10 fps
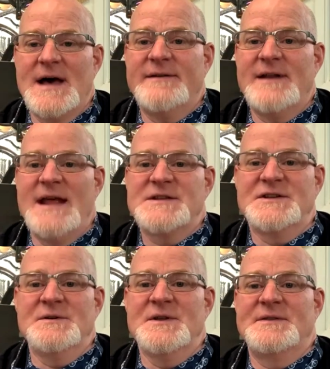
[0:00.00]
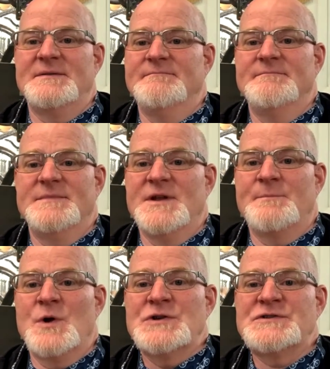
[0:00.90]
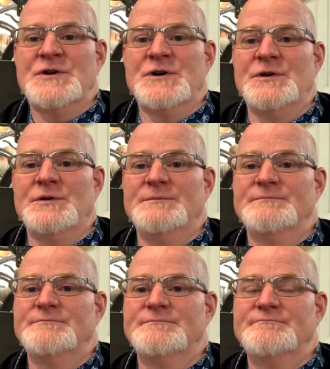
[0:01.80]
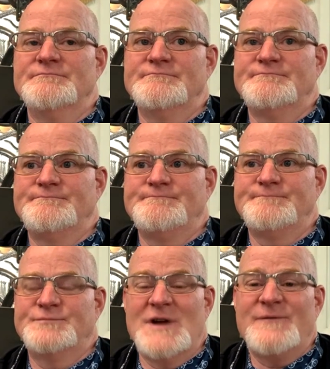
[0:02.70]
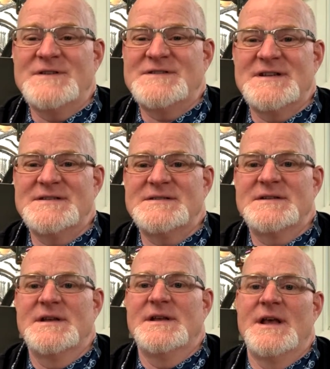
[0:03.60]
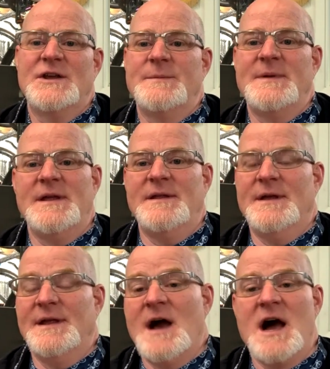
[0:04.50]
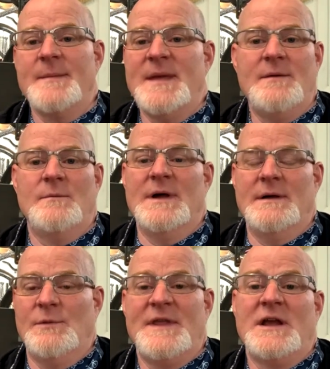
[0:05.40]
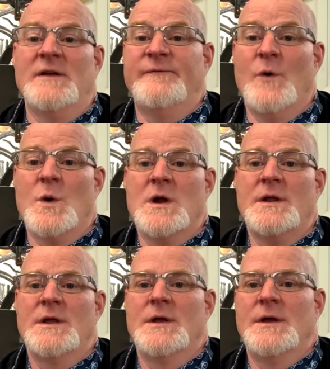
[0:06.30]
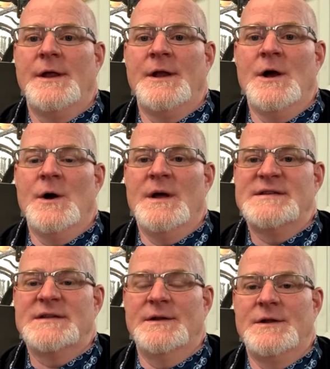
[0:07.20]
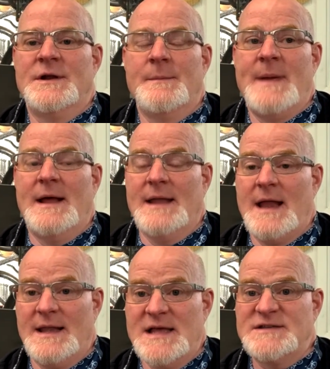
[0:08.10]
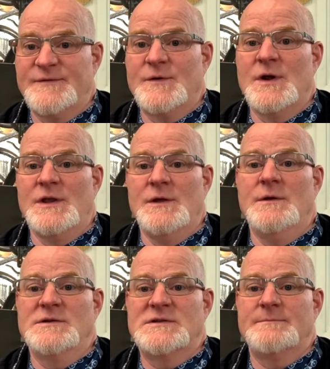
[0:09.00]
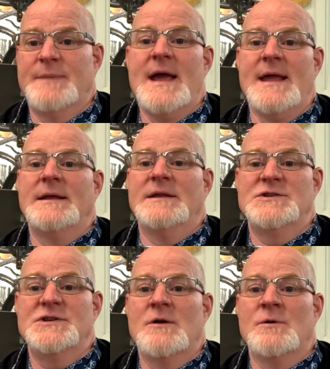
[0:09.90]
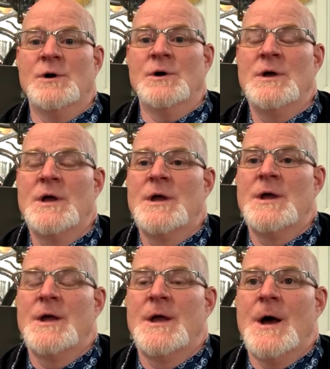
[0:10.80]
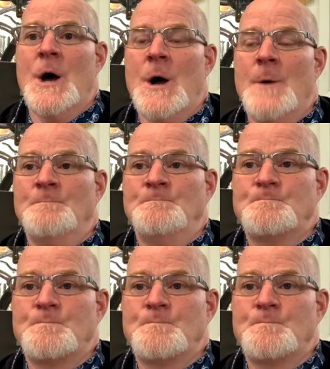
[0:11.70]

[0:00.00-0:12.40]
of it has to do with their personal preferences. It could be economy, what they can afford. You know, it's a, uh, you're going to pay a lot less for a used bike in general. Um,